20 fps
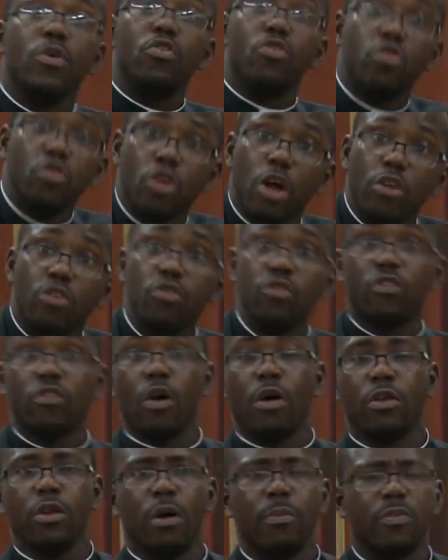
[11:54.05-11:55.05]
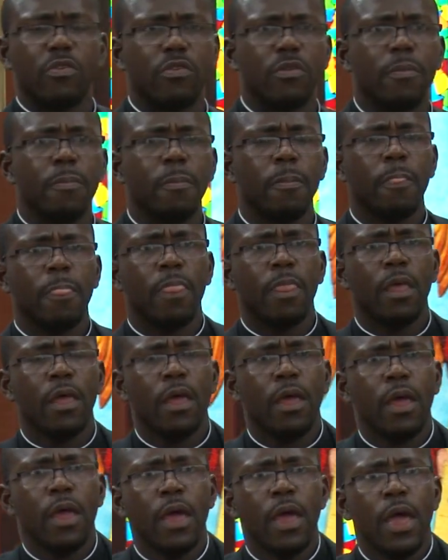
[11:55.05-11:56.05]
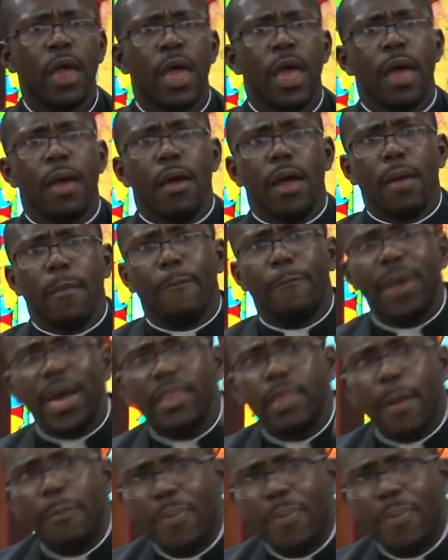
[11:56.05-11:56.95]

Do not use condoms. But the